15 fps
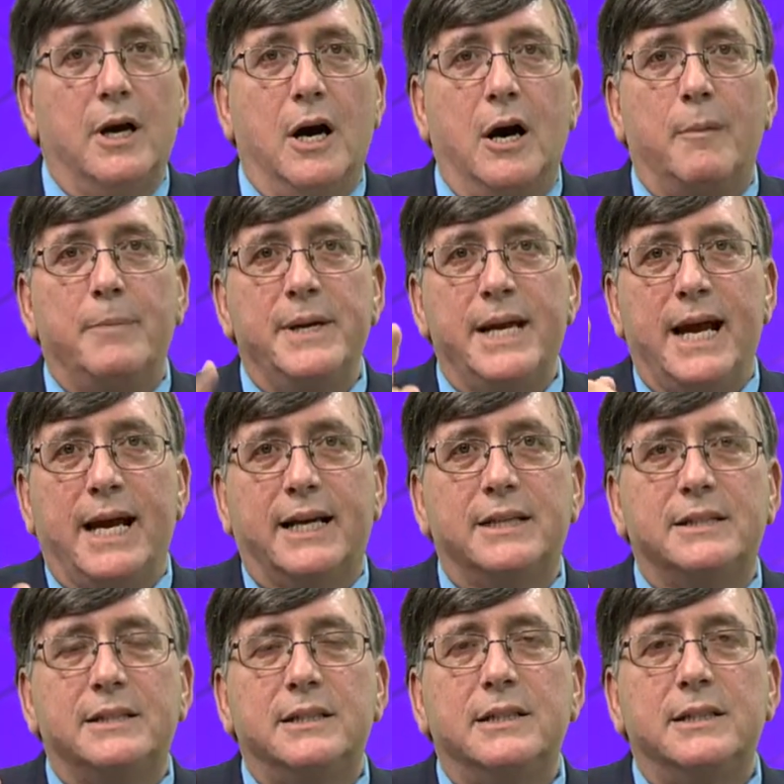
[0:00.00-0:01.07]
Up
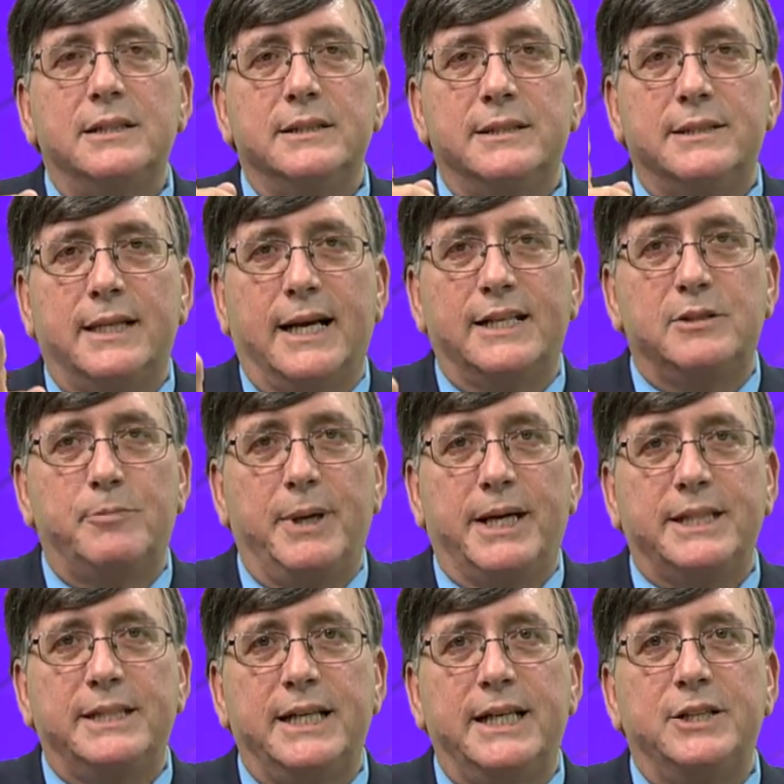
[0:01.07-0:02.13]
next,
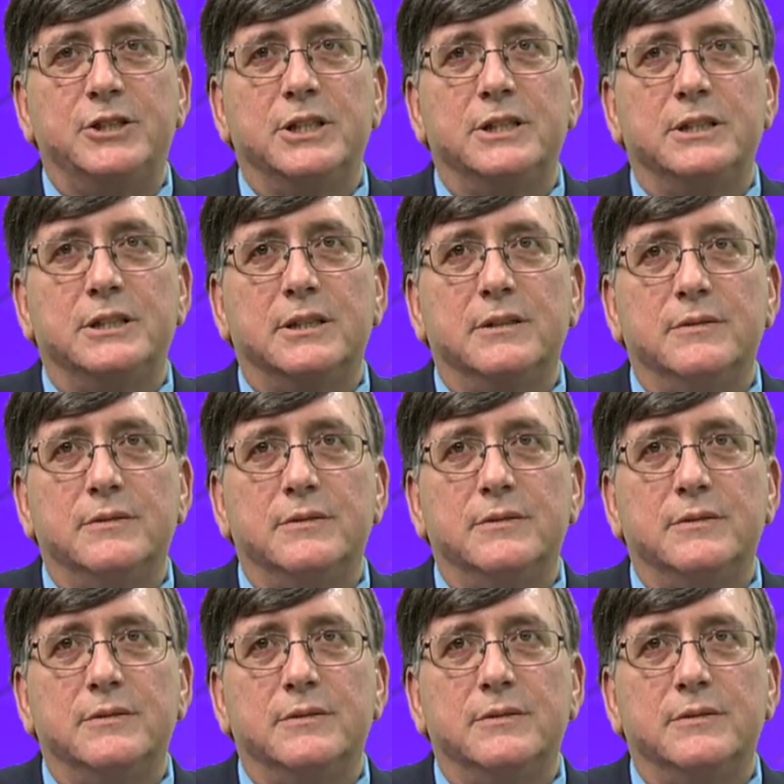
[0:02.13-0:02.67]
sexpectations.